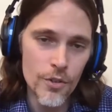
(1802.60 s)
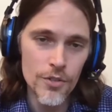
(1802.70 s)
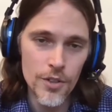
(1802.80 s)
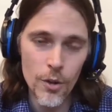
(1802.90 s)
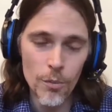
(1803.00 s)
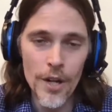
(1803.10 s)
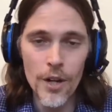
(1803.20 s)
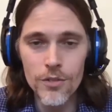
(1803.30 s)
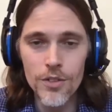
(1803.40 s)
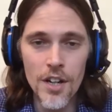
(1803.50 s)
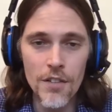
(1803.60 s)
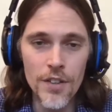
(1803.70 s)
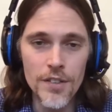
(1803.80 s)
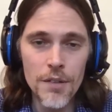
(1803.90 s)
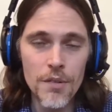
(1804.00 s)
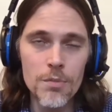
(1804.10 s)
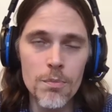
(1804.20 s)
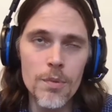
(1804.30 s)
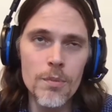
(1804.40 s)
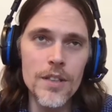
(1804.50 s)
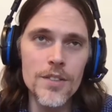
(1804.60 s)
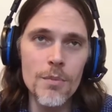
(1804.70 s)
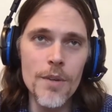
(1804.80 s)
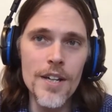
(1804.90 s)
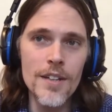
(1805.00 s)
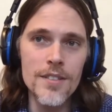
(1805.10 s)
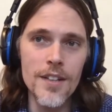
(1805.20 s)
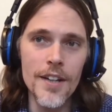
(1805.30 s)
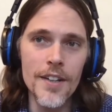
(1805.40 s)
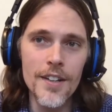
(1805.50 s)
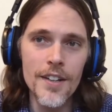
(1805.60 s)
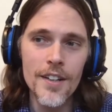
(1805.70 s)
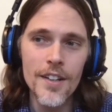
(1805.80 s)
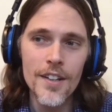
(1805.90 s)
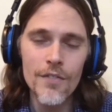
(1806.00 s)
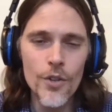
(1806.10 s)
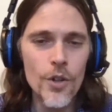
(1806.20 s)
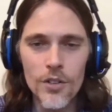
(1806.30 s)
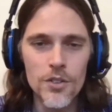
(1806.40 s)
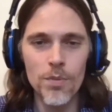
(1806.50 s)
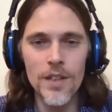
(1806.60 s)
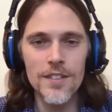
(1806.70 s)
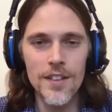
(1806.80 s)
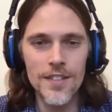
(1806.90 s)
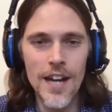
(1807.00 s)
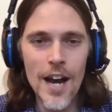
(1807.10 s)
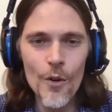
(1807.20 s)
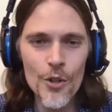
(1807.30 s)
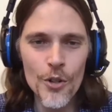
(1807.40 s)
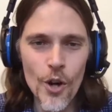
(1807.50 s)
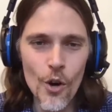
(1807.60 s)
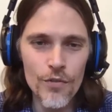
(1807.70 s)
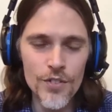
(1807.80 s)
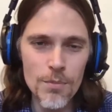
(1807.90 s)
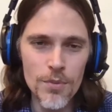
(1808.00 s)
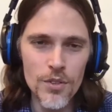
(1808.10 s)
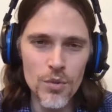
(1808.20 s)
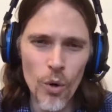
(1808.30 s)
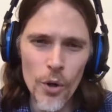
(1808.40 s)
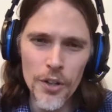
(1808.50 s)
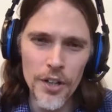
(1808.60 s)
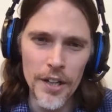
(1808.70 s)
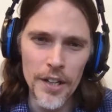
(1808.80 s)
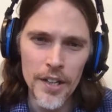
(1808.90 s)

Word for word: and own my own stuff and et cetera. To me, it's like, if you don't split test, how do you know if something's working?